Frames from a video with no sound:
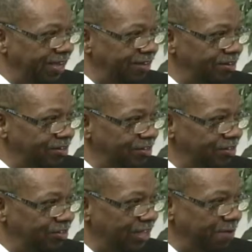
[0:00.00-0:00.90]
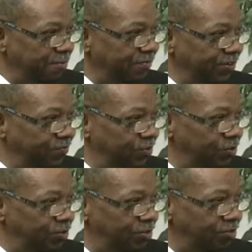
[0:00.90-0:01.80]
that type of
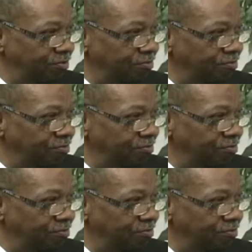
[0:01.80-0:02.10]
influence?